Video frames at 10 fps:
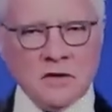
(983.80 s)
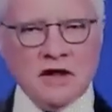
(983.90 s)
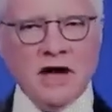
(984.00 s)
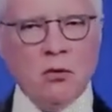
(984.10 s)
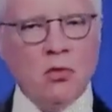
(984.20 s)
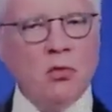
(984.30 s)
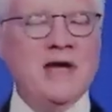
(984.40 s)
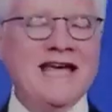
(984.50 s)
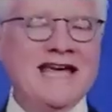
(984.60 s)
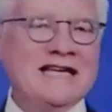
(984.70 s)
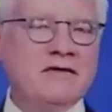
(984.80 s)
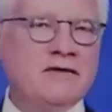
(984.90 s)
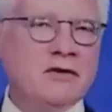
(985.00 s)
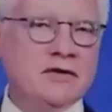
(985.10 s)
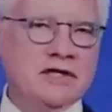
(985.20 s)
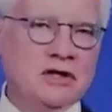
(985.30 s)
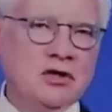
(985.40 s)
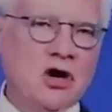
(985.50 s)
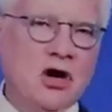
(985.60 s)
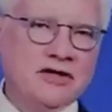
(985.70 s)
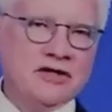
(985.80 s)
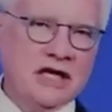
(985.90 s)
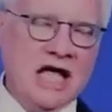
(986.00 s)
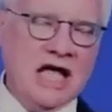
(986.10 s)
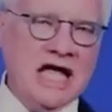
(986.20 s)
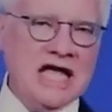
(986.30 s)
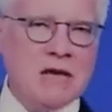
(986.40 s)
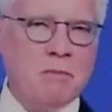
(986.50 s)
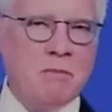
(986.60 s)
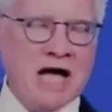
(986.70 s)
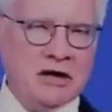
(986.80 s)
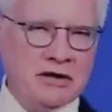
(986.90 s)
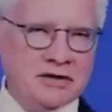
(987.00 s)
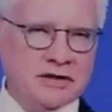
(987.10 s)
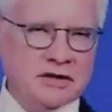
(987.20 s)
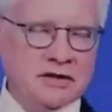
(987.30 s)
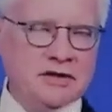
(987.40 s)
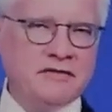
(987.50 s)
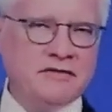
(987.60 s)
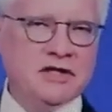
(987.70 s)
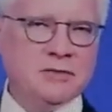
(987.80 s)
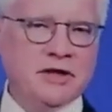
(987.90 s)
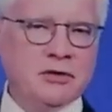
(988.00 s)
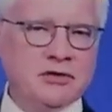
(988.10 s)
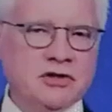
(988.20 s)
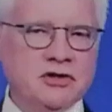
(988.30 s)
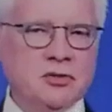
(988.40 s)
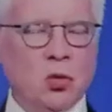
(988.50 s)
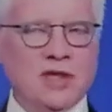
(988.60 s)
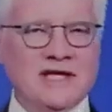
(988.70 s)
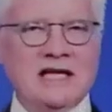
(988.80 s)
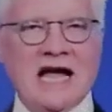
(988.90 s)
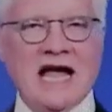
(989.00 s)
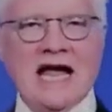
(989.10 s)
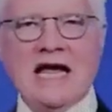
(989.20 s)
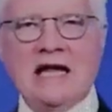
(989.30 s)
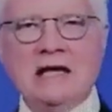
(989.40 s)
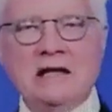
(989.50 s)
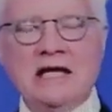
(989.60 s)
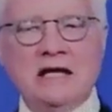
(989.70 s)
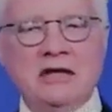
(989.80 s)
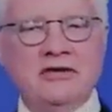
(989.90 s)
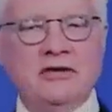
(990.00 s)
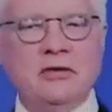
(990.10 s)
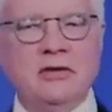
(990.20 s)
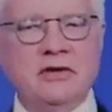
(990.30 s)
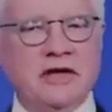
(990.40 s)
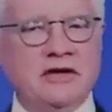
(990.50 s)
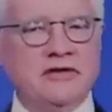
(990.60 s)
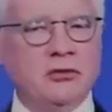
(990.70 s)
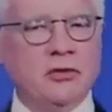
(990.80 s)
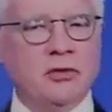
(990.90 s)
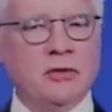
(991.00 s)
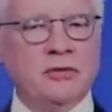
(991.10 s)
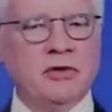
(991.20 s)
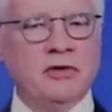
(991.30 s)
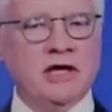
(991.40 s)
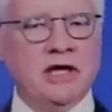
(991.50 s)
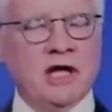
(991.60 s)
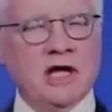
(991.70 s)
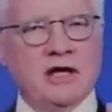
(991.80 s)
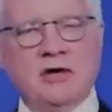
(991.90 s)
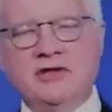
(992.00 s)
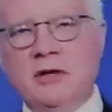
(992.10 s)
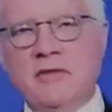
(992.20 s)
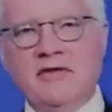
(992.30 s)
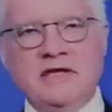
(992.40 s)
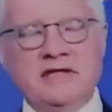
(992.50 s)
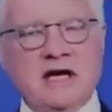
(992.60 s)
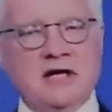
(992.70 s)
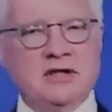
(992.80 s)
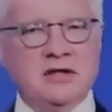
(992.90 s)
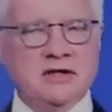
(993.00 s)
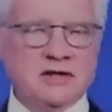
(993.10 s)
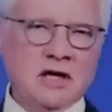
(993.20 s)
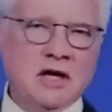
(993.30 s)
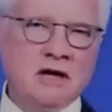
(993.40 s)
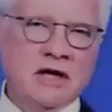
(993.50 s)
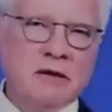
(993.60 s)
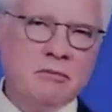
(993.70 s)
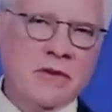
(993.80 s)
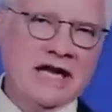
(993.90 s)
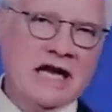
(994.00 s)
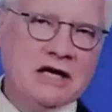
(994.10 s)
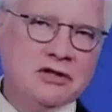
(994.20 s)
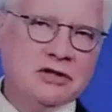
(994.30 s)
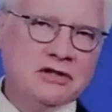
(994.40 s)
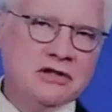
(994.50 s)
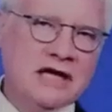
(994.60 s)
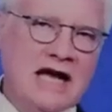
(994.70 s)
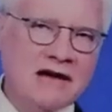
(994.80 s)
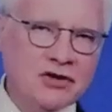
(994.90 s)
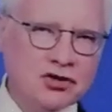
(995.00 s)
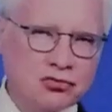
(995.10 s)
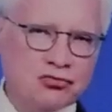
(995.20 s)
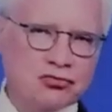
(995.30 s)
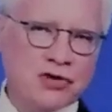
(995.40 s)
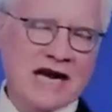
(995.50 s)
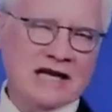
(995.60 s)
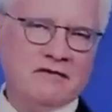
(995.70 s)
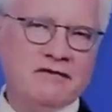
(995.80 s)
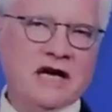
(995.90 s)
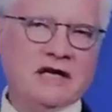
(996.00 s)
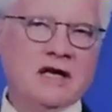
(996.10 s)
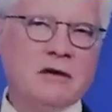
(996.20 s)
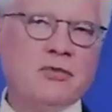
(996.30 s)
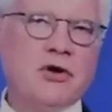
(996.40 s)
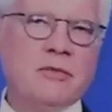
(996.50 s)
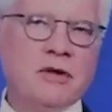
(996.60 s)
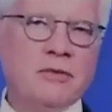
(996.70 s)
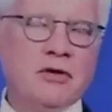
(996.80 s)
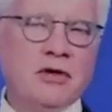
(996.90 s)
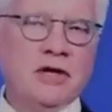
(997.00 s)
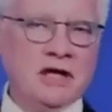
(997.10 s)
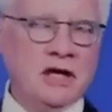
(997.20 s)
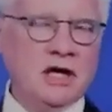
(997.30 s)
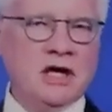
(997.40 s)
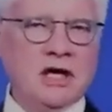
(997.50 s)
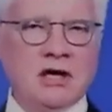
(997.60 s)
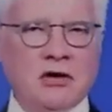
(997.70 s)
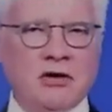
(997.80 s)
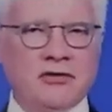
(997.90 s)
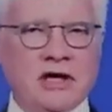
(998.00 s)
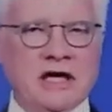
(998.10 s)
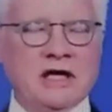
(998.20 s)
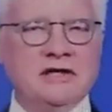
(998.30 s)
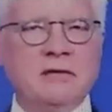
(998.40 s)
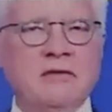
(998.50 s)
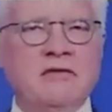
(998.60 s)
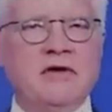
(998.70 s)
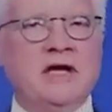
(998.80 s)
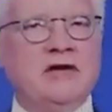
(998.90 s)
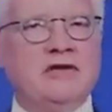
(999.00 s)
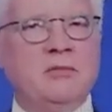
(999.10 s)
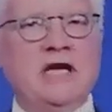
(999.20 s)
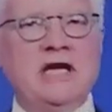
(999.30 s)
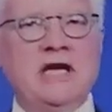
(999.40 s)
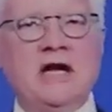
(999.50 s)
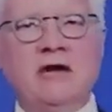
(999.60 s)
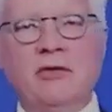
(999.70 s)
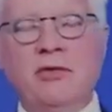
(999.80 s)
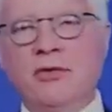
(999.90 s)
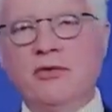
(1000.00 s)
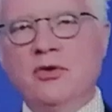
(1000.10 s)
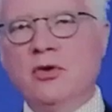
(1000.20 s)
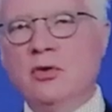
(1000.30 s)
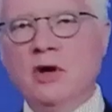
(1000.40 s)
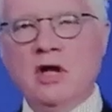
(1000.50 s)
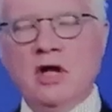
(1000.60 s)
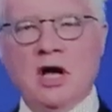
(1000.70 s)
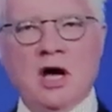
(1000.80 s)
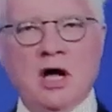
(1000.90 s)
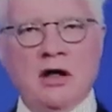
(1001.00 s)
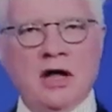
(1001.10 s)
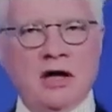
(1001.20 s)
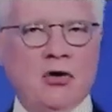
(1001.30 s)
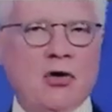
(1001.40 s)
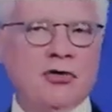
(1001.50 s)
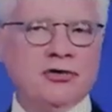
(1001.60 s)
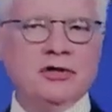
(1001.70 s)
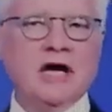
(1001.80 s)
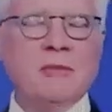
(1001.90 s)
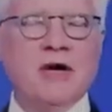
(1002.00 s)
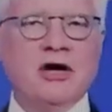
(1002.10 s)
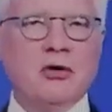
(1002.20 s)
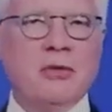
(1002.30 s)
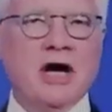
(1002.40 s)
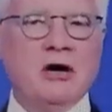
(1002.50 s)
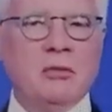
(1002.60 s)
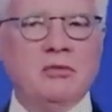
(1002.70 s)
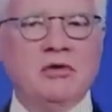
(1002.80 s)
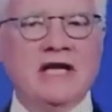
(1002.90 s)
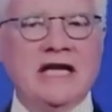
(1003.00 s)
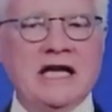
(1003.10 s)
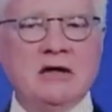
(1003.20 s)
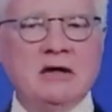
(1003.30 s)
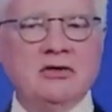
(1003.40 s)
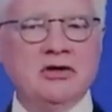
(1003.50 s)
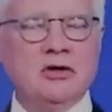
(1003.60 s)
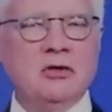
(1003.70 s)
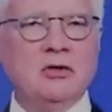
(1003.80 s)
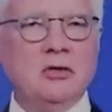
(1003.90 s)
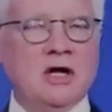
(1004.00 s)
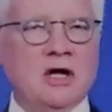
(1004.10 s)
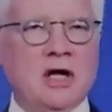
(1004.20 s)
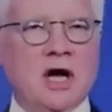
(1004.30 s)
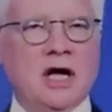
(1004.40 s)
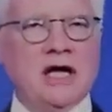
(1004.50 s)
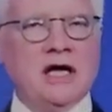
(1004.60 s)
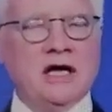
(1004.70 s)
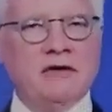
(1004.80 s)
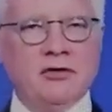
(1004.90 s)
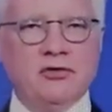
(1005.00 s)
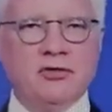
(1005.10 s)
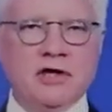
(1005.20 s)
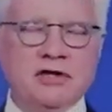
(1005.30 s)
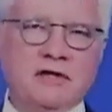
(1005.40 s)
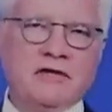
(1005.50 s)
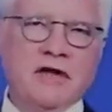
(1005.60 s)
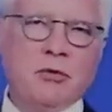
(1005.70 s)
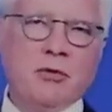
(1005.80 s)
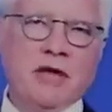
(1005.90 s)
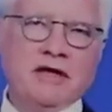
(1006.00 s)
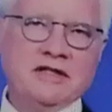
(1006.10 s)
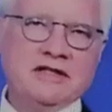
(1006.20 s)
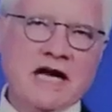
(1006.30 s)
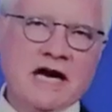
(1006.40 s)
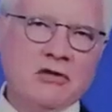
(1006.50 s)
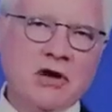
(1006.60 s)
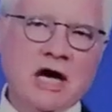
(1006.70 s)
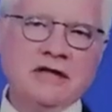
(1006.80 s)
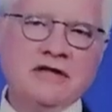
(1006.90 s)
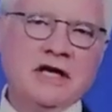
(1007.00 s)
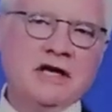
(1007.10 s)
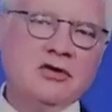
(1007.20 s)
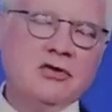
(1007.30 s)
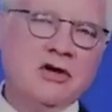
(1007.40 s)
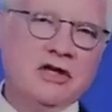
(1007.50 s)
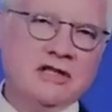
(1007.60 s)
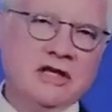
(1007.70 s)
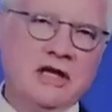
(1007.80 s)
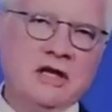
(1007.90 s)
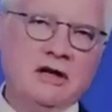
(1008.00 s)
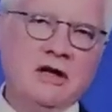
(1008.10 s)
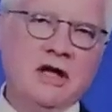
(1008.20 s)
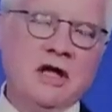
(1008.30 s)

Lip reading: that will make a difference in causing imbalances of dysbiosis, which can lead to intestinal permeability. Some of these agents, like medications, can have a direct effect on permeability in altering it, and some of it's mediated through an altered gut microbiome, leading to an infiltration of lipopolysaccharides, an increase in